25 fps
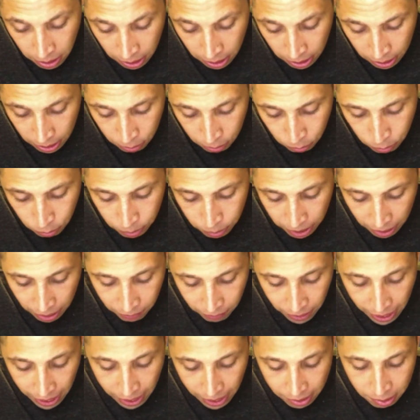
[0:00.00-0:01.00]
we would have
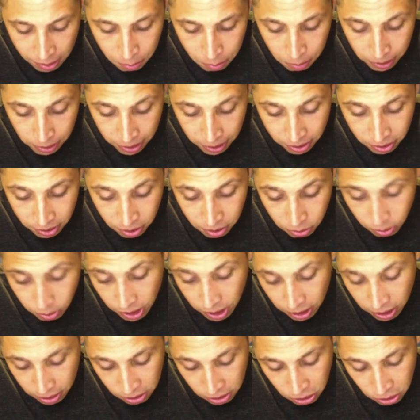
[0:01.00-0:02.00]
x plus 3
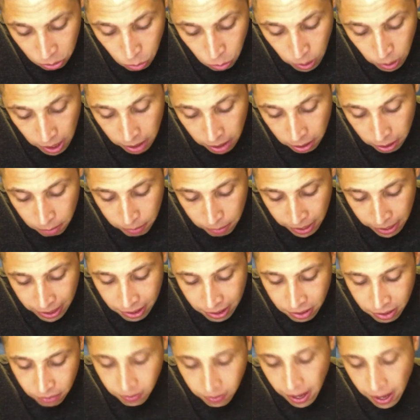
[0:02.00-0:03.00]
squared minus
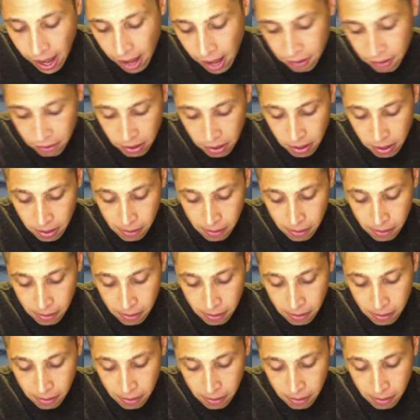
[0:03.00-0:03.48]
5.